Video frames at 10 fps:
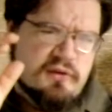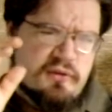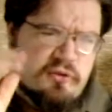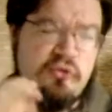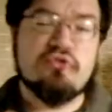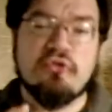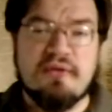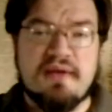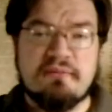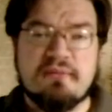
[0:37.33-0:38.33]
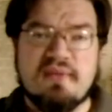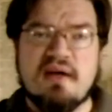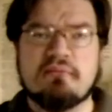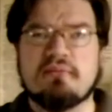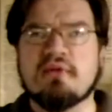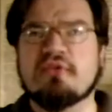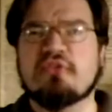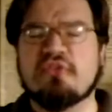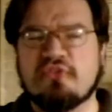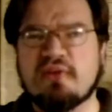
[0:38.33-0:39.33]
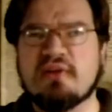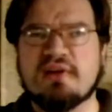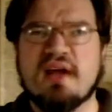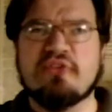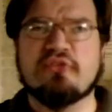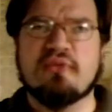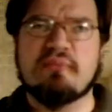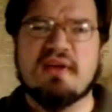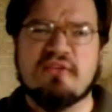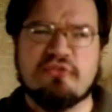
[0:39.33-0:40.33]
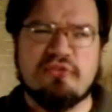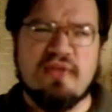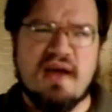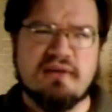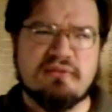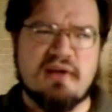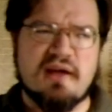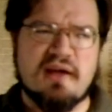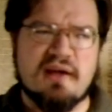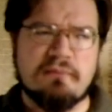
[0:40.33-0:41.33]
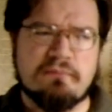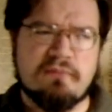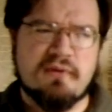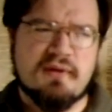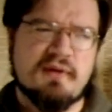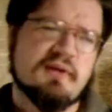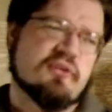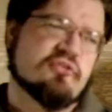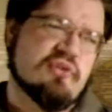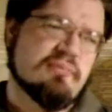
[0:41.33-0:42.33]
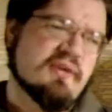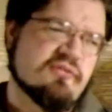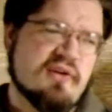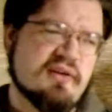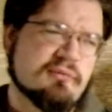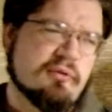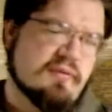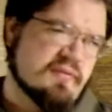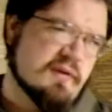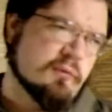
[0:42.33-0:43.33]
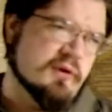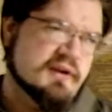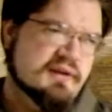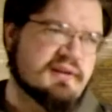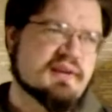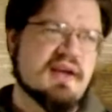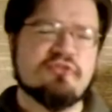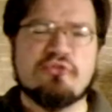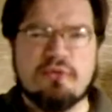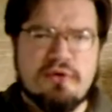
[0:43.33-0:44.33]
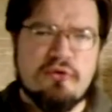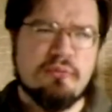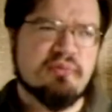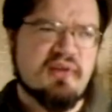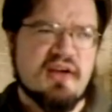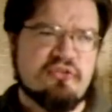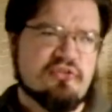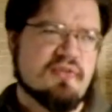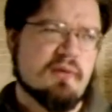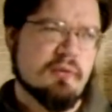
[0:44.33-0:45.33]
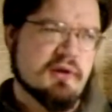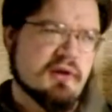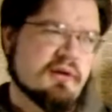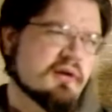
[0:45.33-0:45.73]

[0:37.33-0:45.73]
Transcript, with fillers: usually that, in a lot of cases, it means that uh, something valuable that they want to get to a new place, that they want to